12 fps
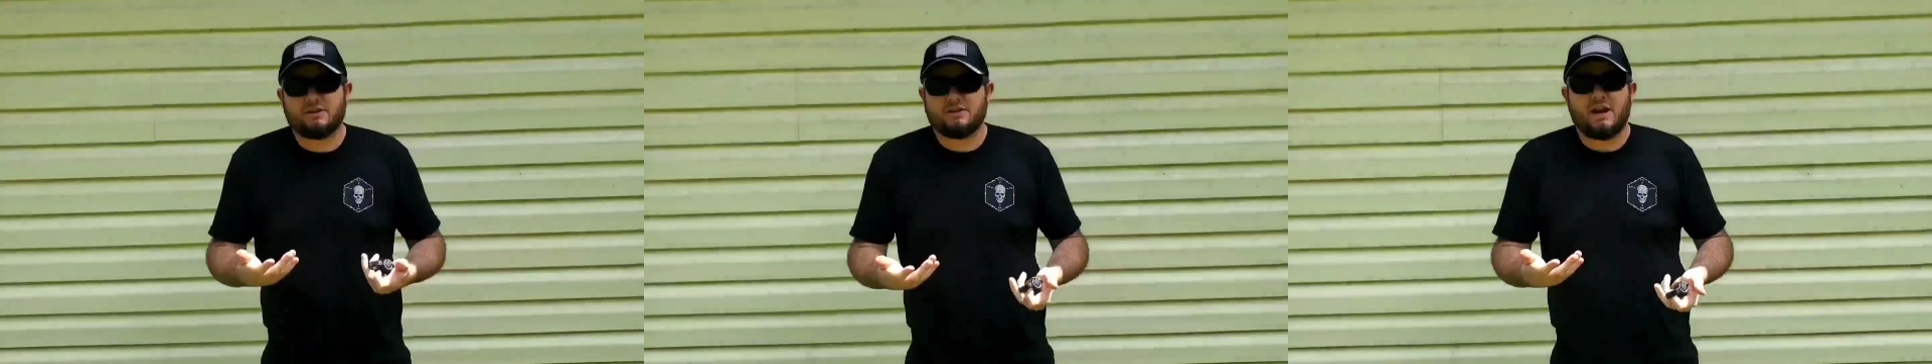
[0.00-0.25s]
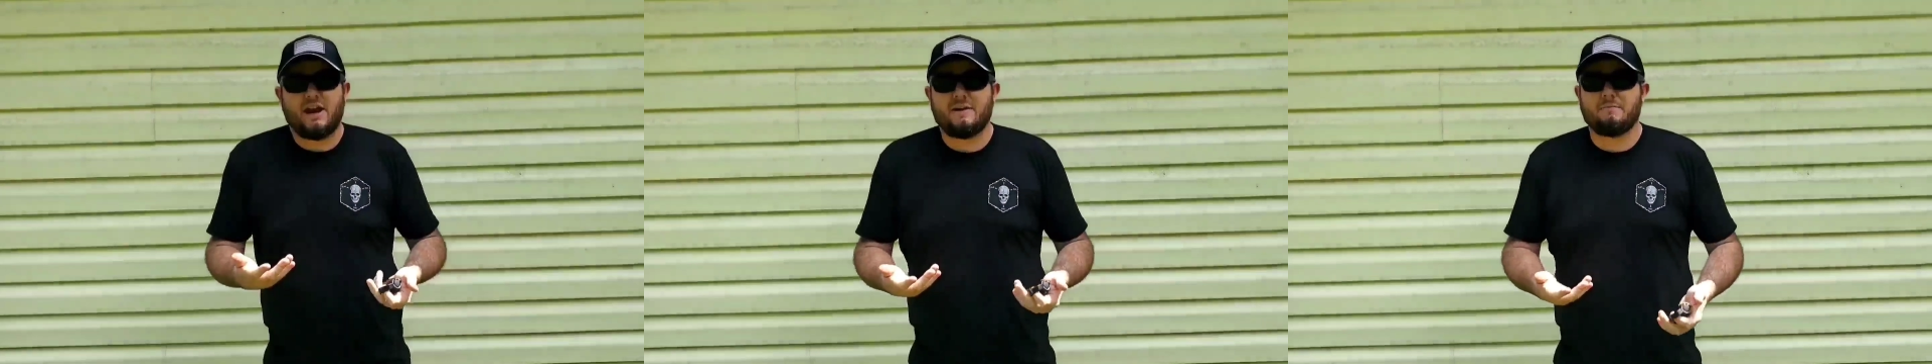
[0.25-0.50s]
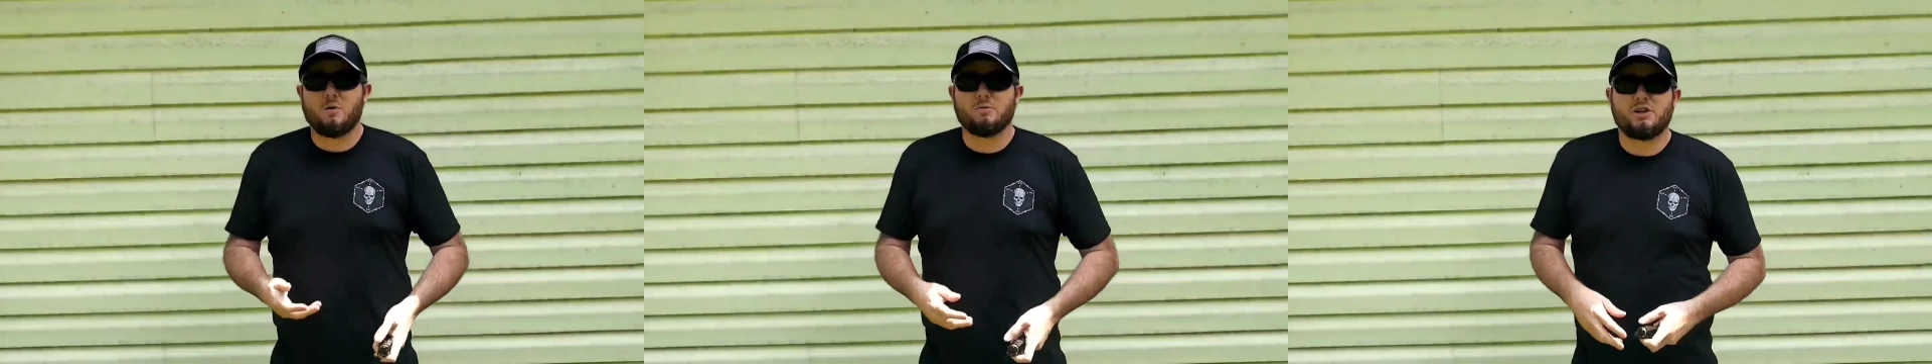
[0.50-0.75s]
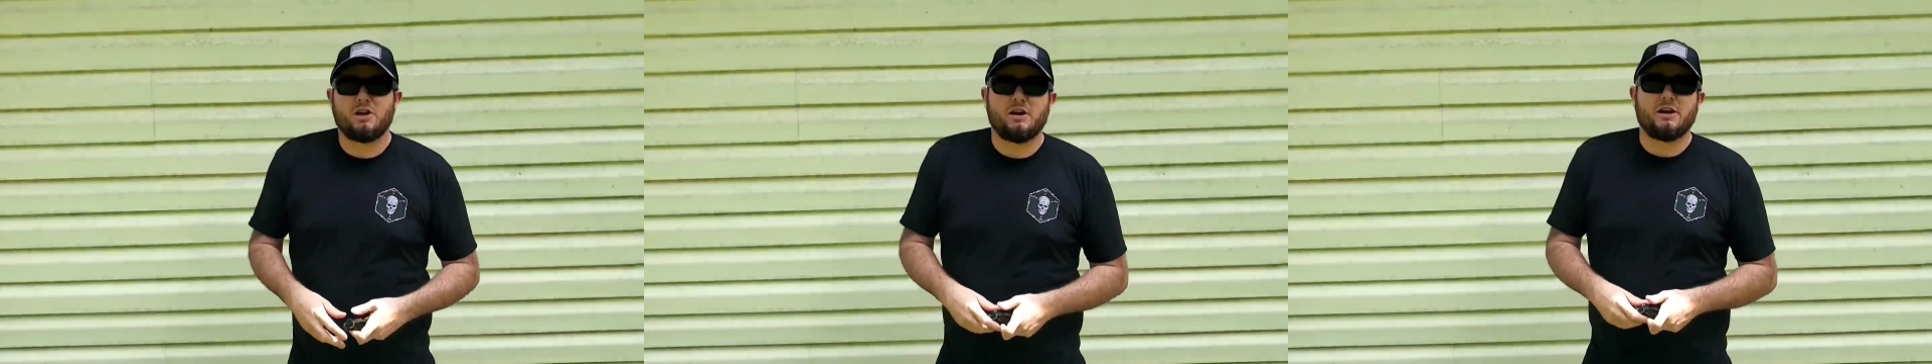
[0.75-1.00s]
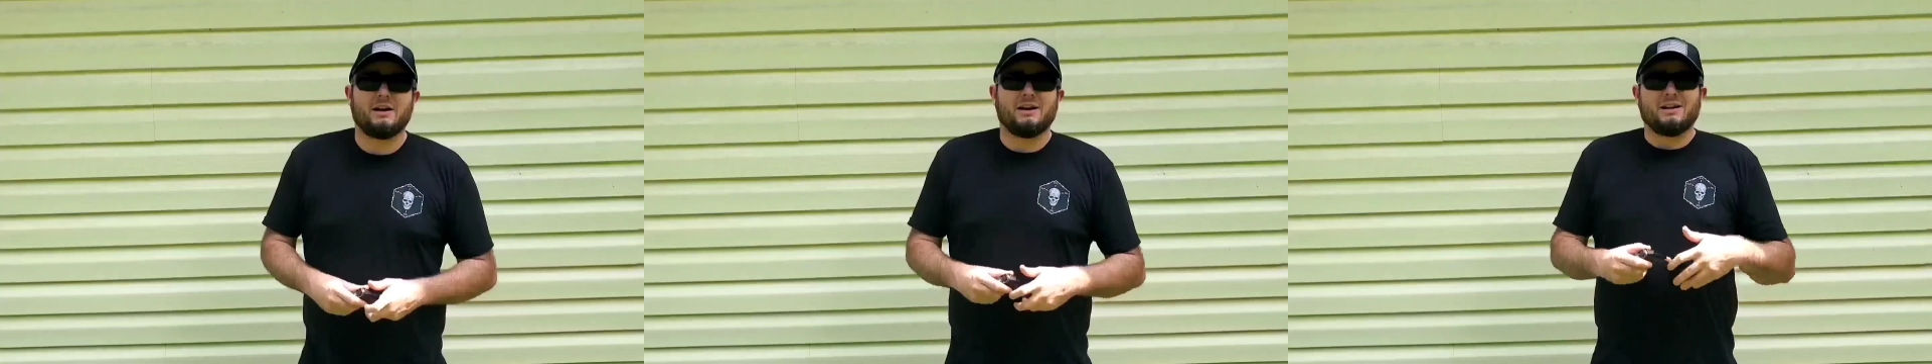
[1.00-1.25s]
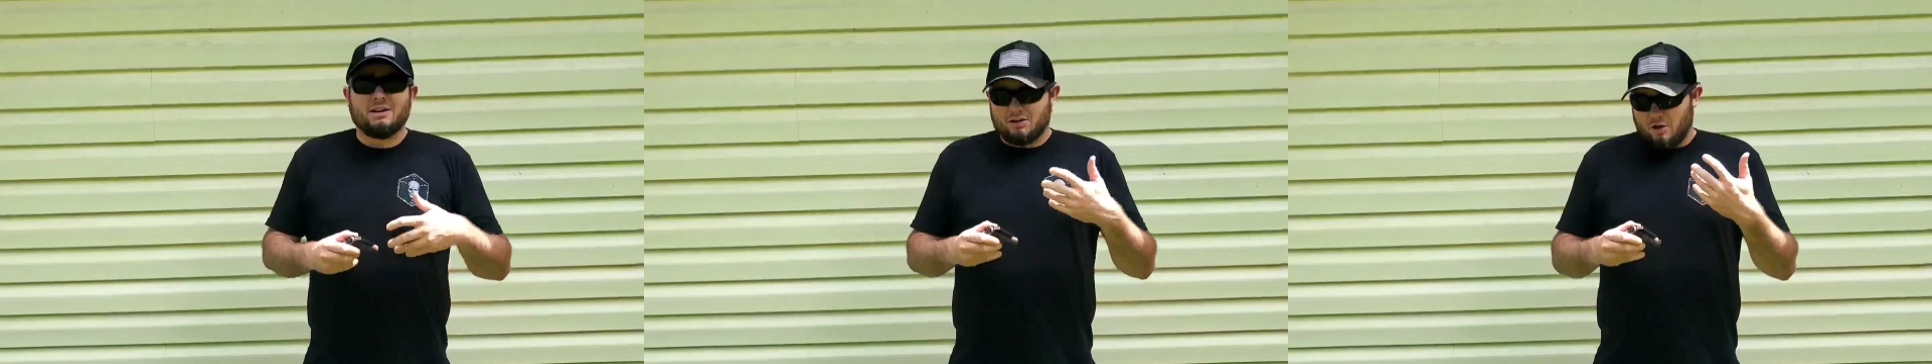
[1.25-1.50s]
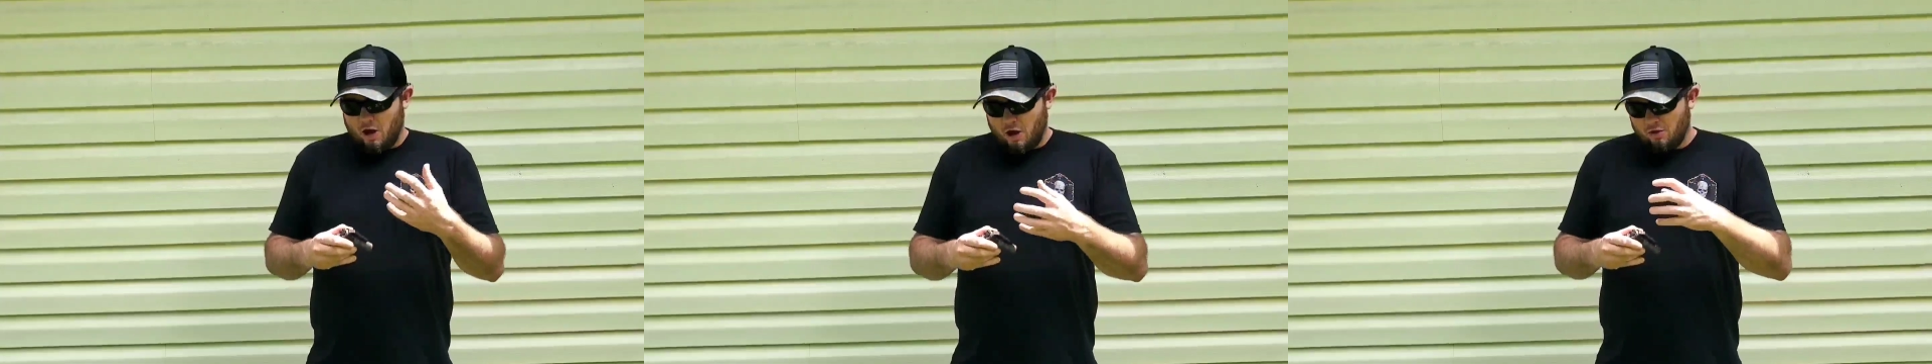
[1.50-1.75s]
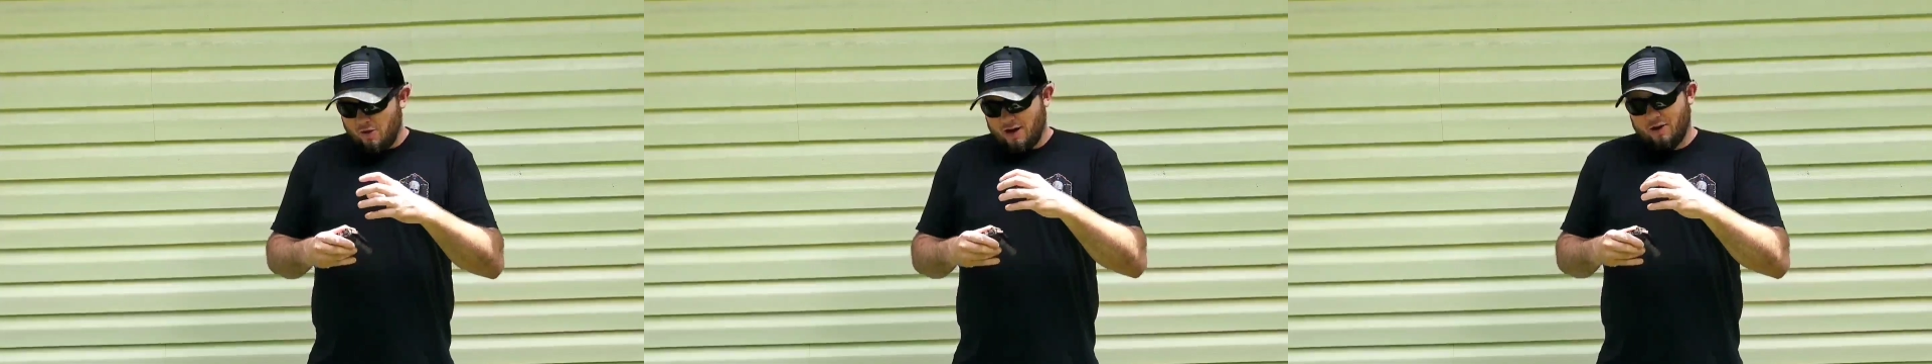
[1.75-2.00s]
as I had momentary. So
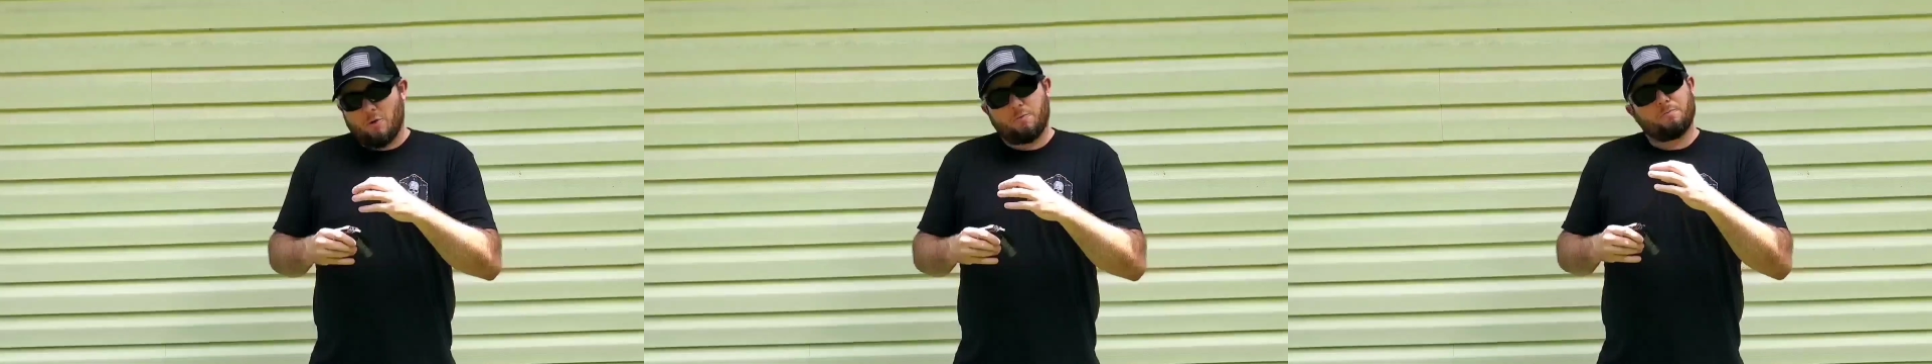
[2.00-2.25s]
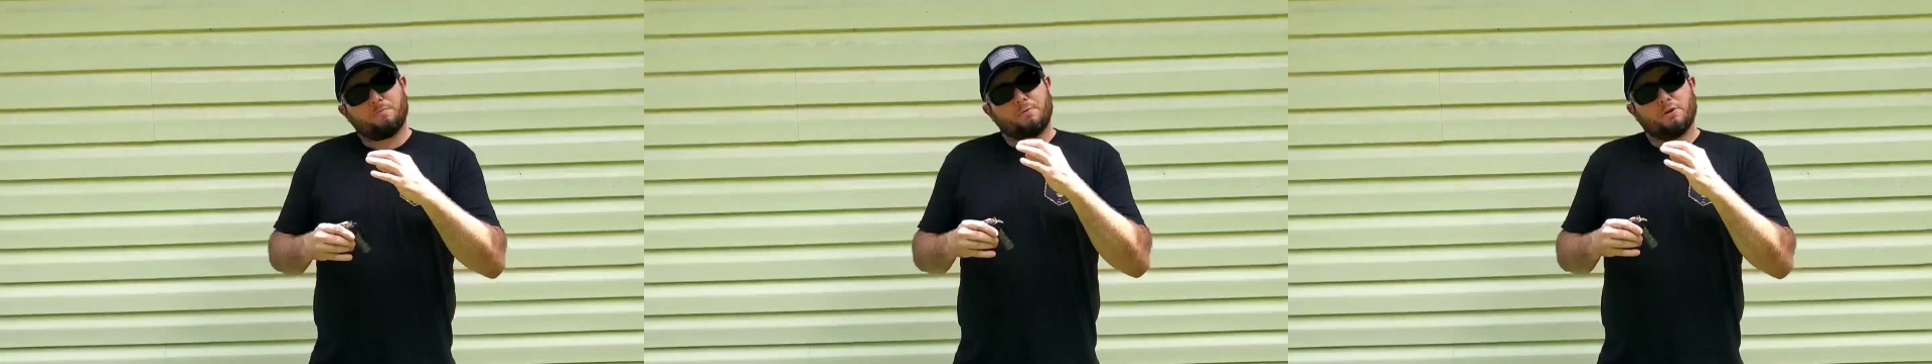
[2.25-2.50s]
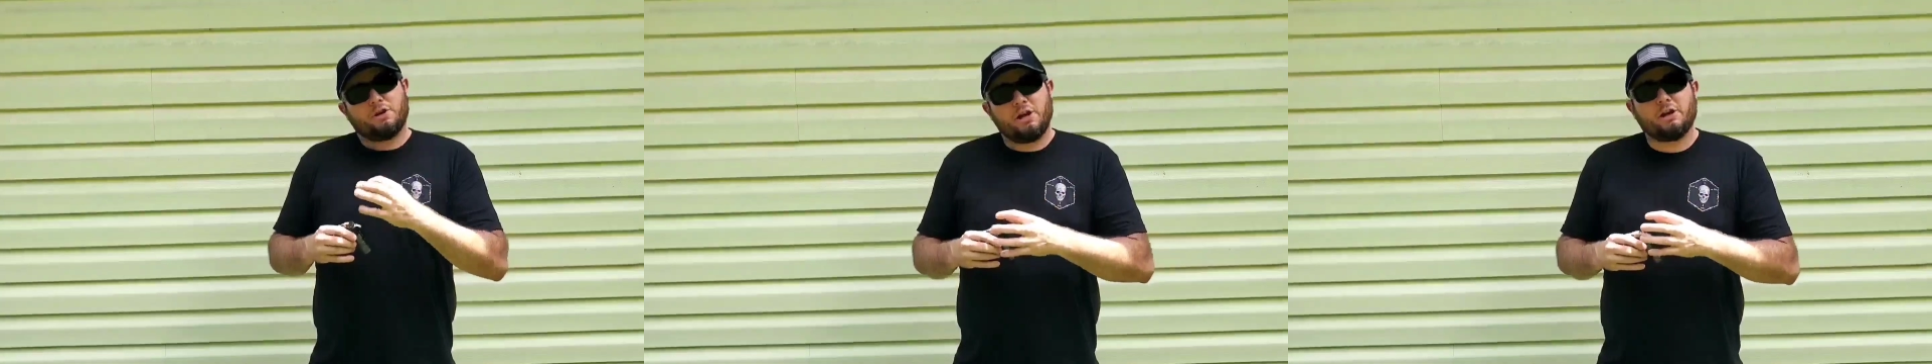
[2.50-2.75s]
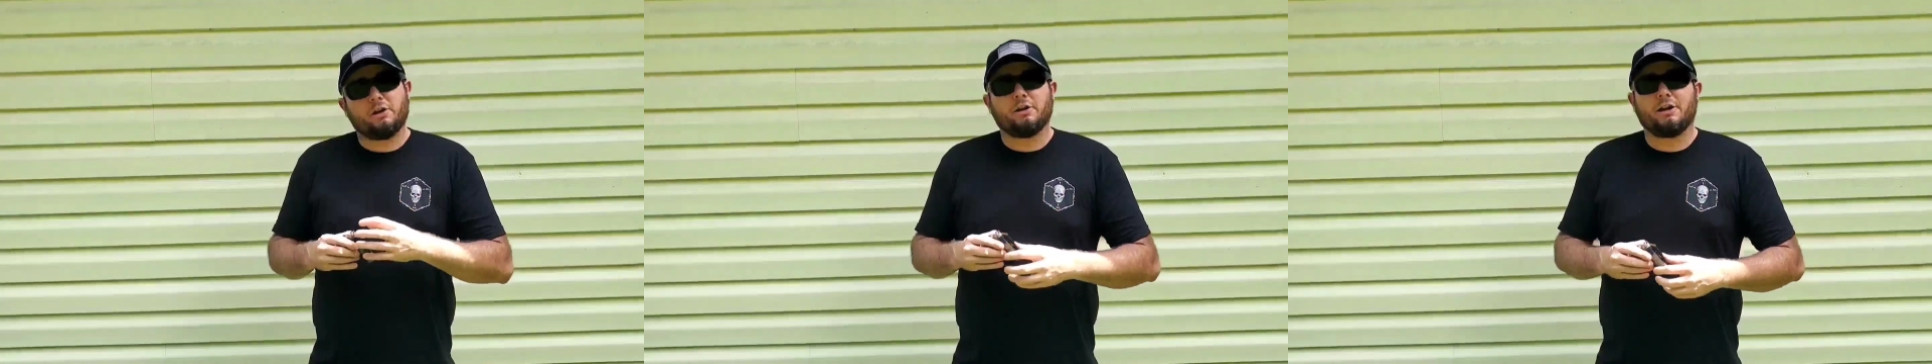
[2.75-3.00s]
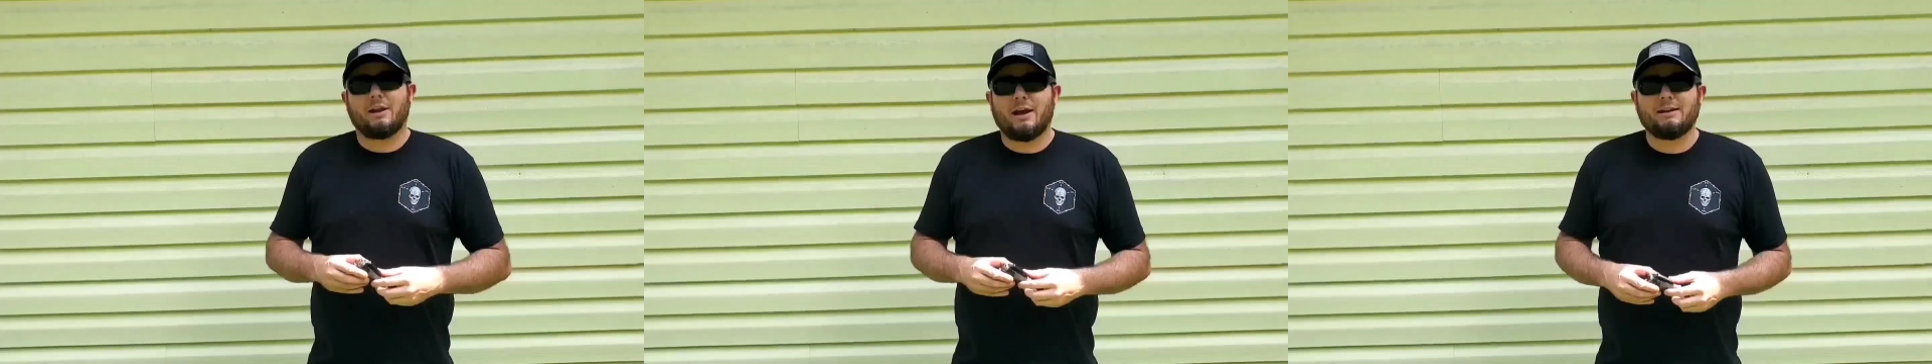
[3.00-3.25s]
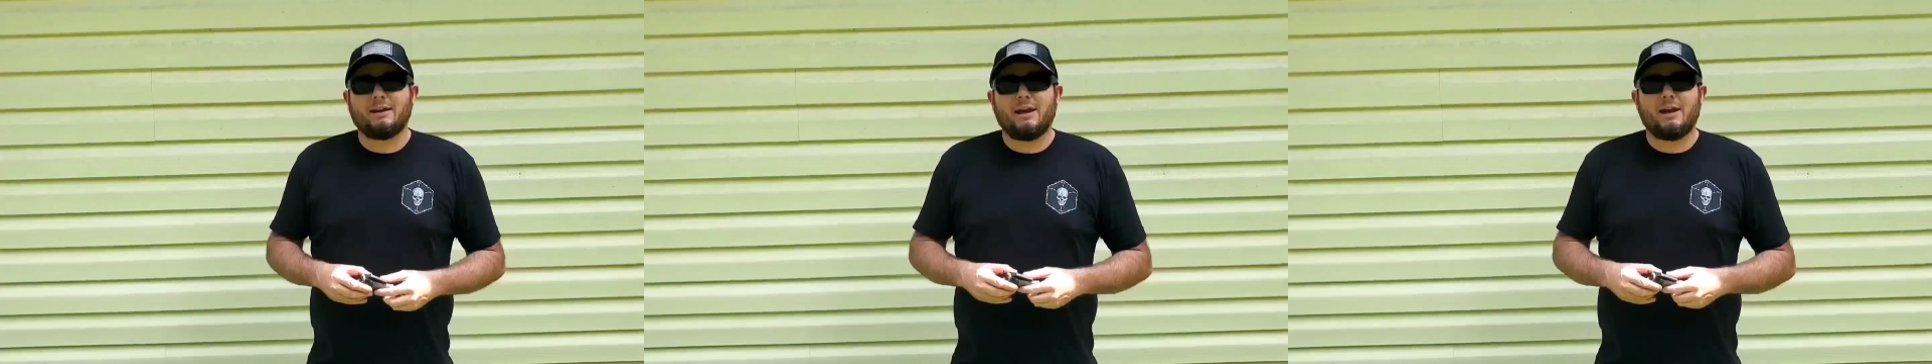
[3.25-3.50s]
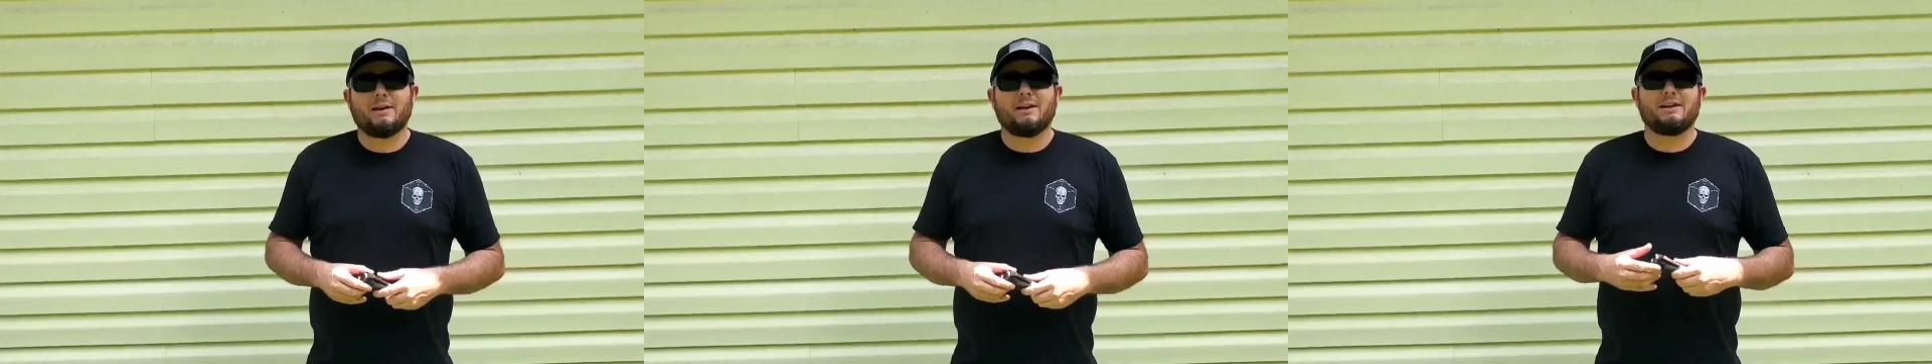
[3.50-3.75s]
although I don't particularly like that,